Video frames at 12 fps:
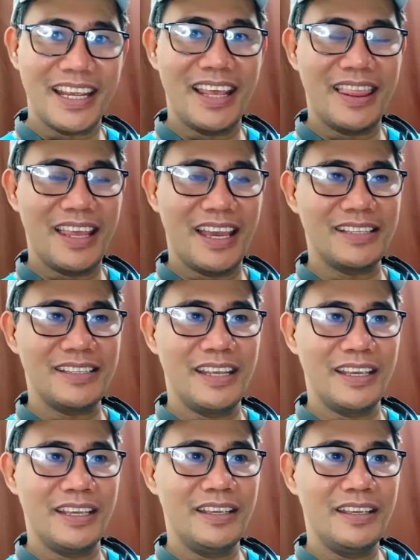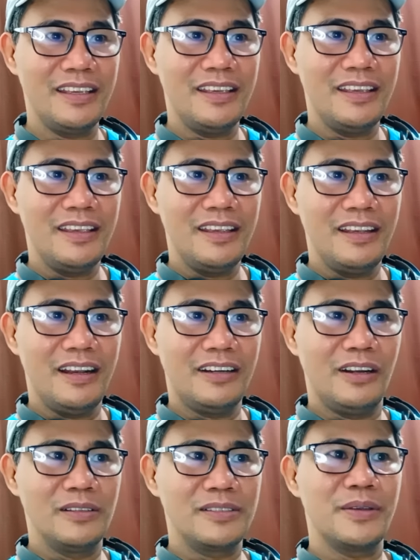and that they are
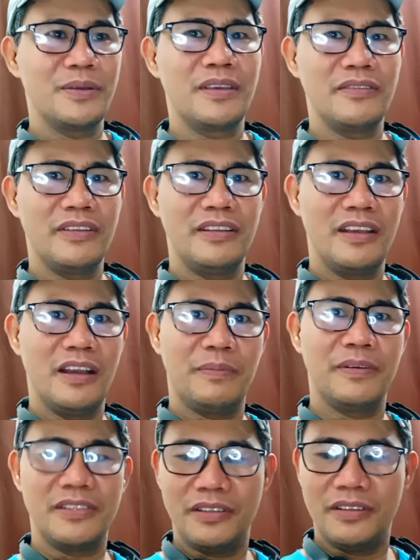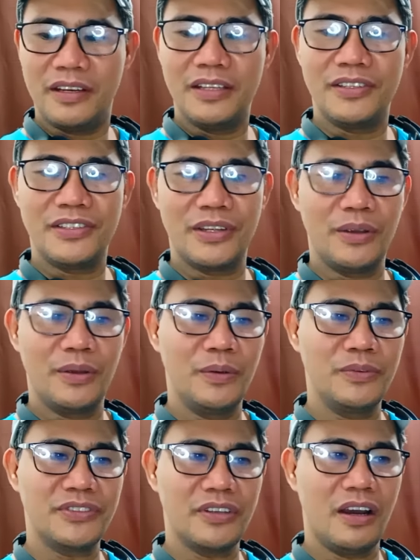also given the opportunity to
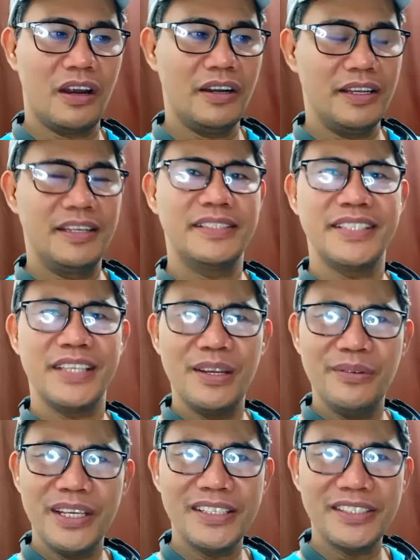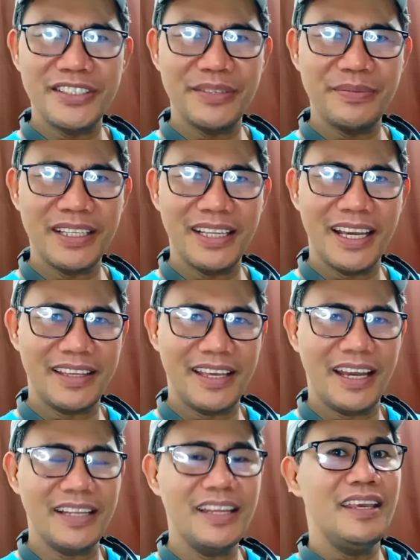star in a series or something like
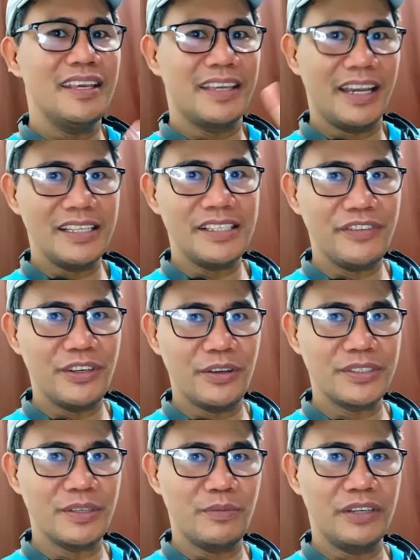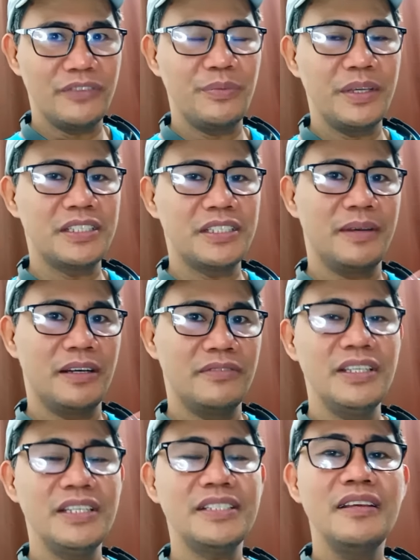that. Guys, if you know some more information about
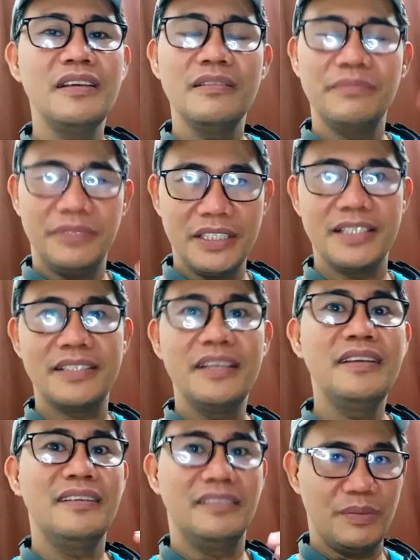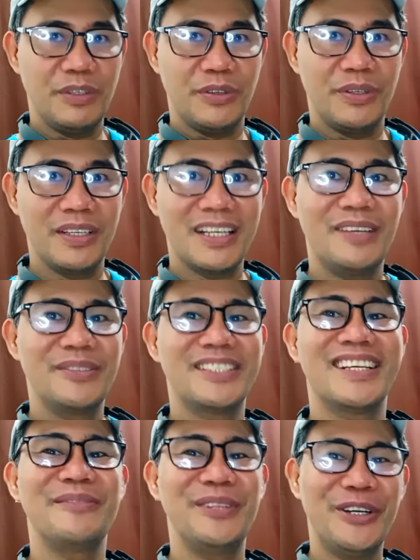this, please let me know in the comment
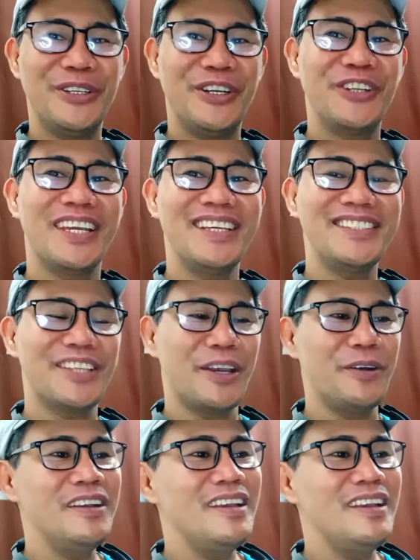section below, okay? So